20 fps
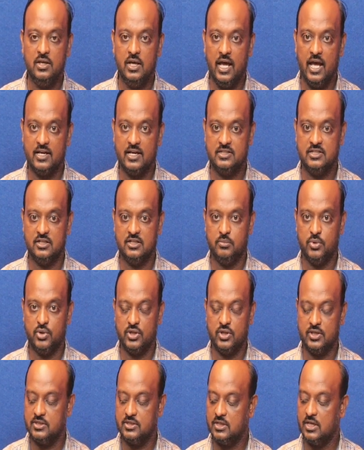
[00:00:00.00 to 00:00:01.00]
action
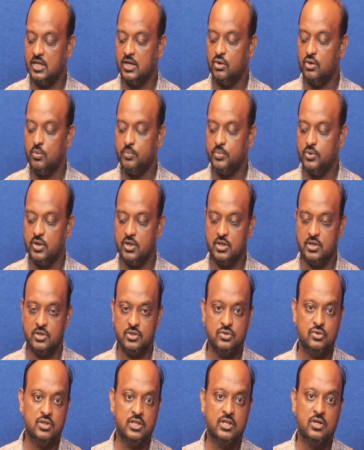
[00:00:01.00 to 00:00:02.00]
potential. I hope you
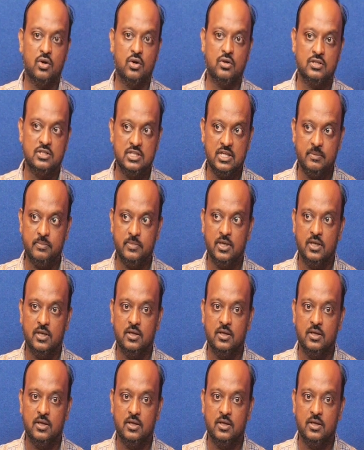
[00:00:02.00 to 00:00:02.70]
understood the concept.